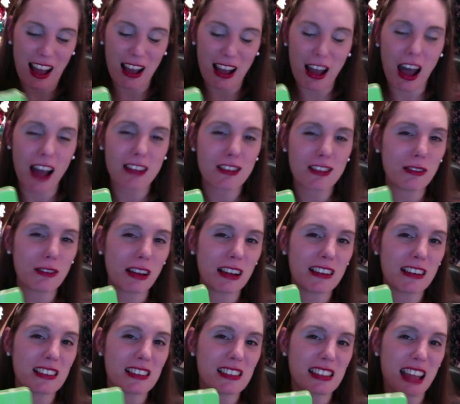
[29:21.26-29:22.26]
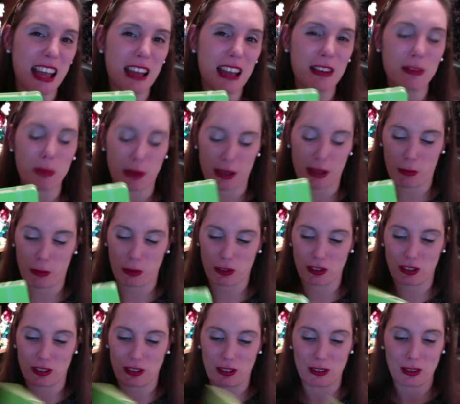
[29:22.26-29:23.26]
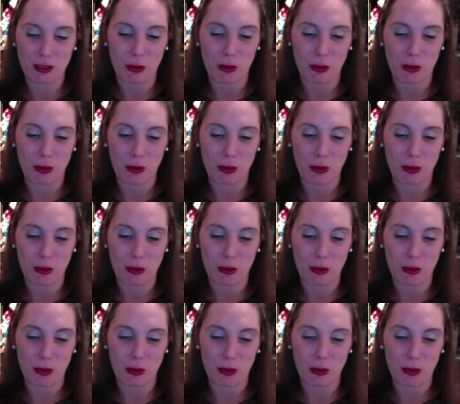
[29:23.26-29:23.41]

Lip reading: I don't understand Weight Watchers.